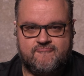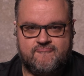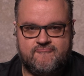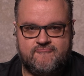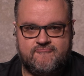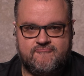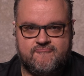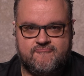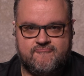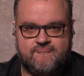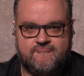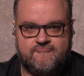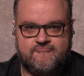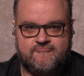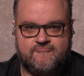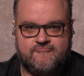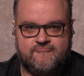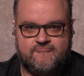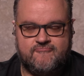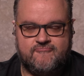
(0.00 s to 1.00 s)

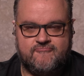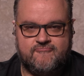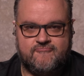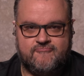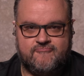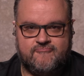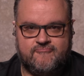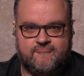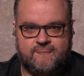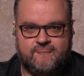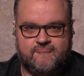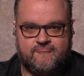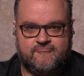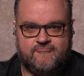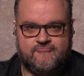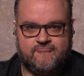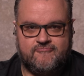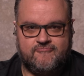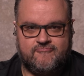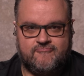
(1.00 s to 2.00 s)

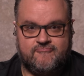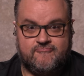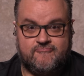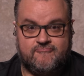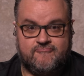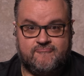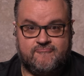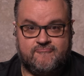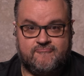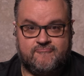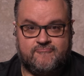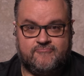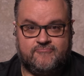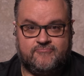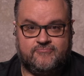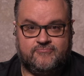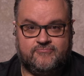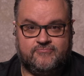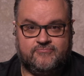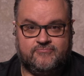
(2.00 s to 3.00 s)

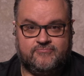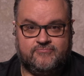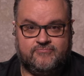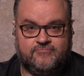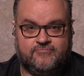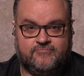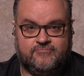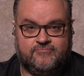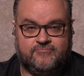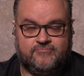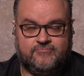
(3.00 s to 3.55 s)
The person shown says nothing.